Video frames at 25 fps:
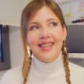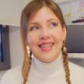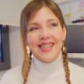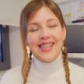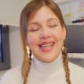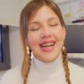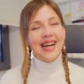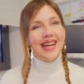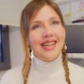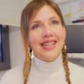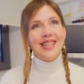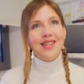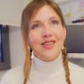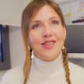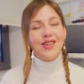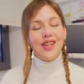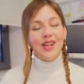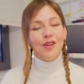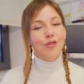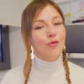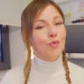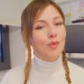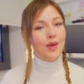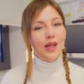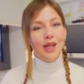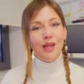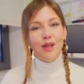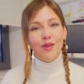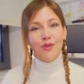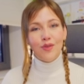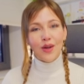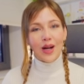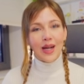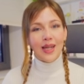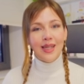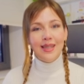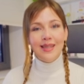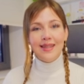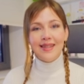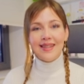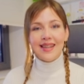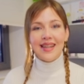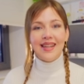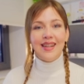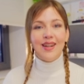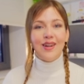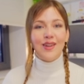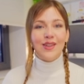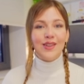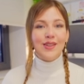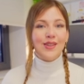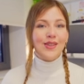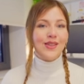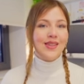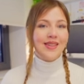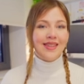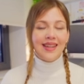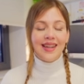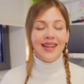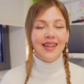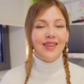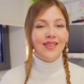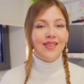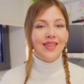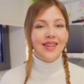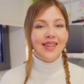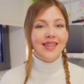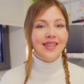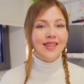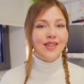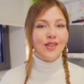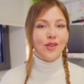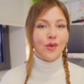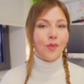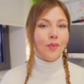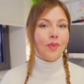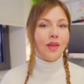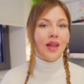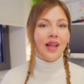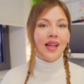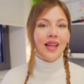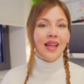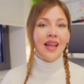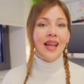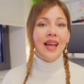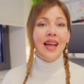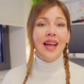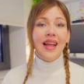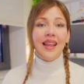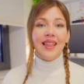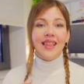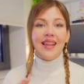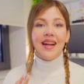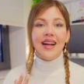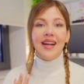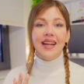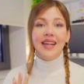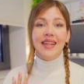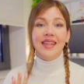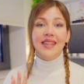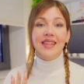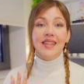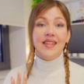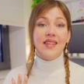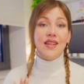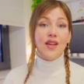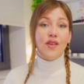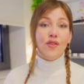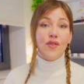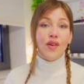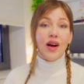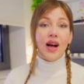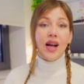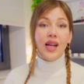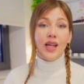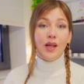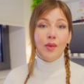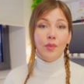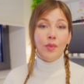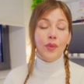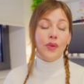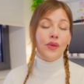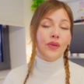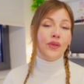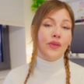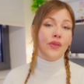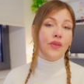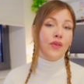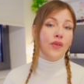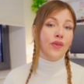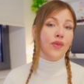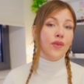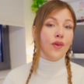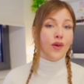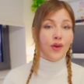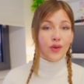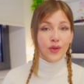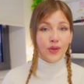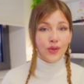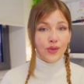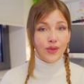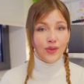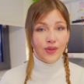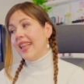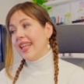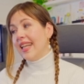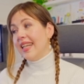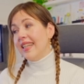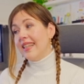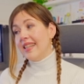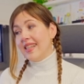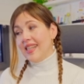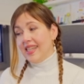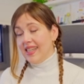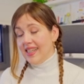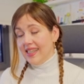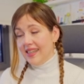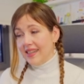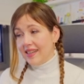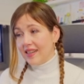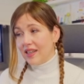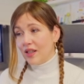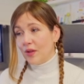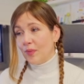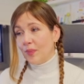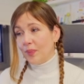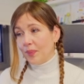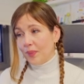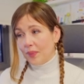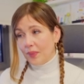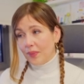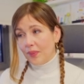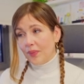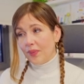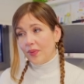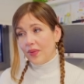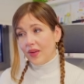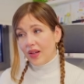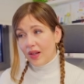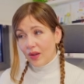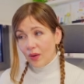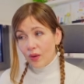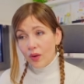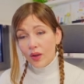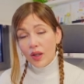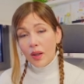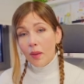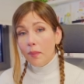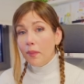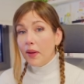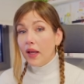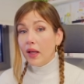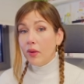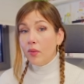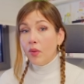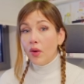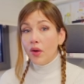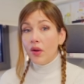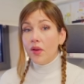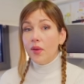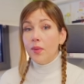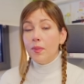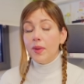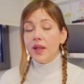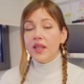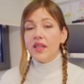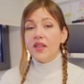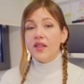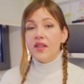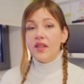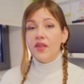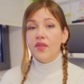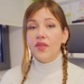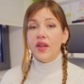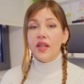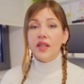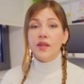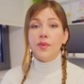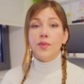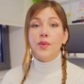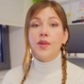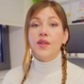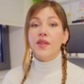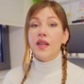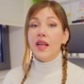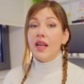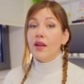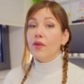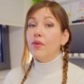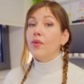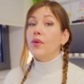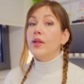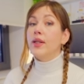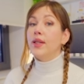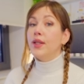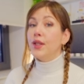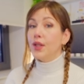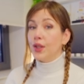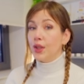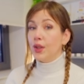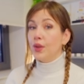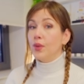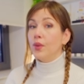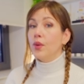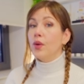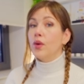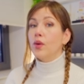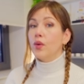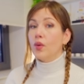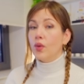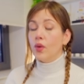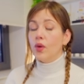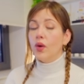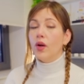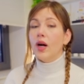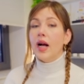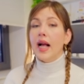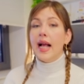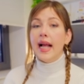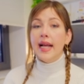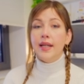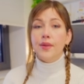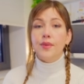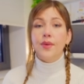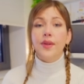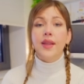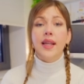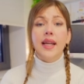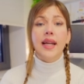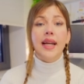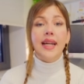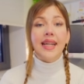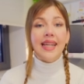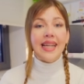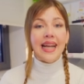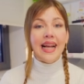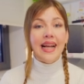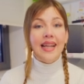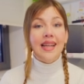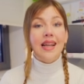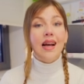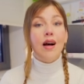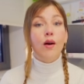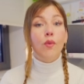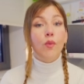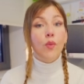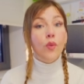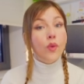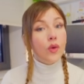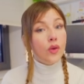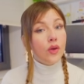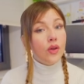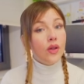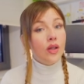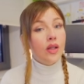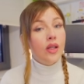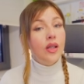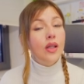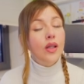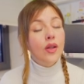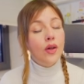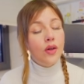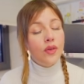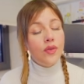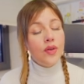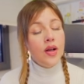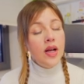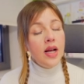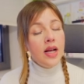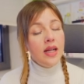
to kind of give me advice and also see if this is something that is viable for us. This is gonna be one of the biggest investments if we do go ahead with it again I would love